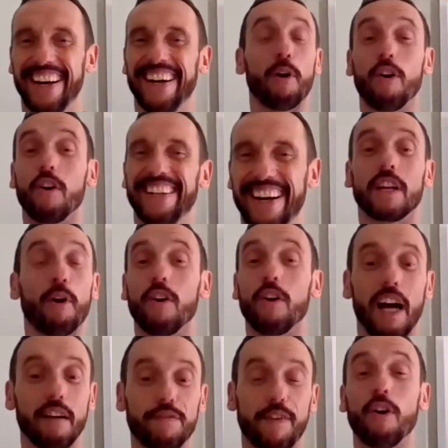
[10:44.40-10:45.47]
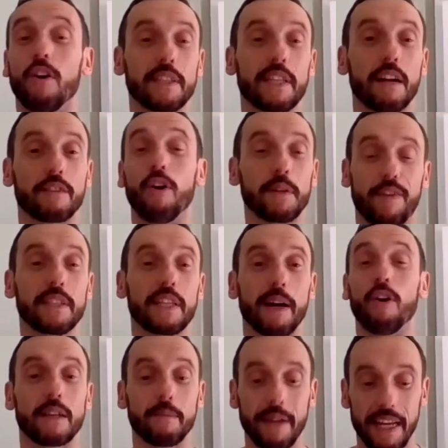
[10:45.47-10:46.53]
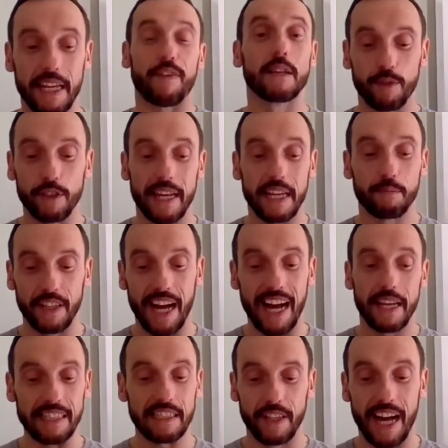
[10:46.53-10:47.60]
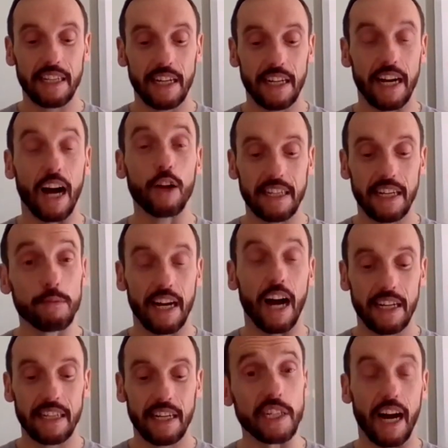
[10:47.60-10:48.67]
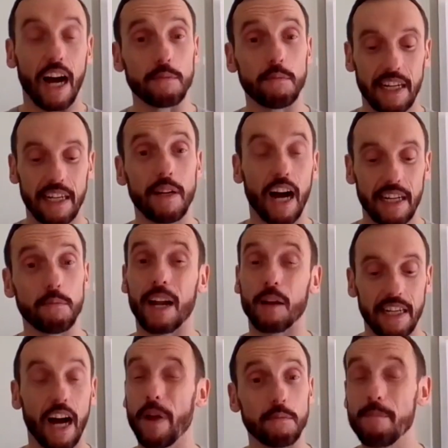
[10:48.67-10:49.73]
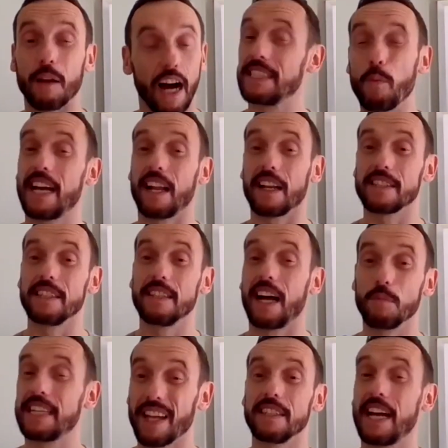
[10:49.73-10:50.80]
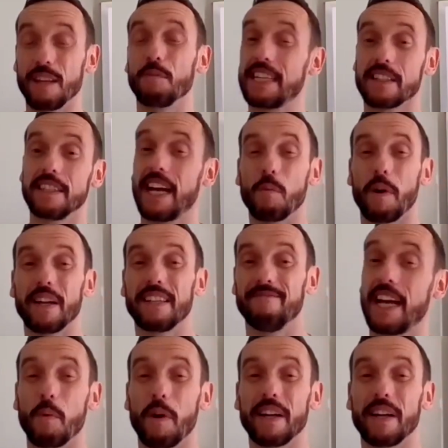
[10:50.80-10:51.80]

But Fabian Delph, just to go back to him, he is proof that a good immune system and a winning mentality will get you a long way.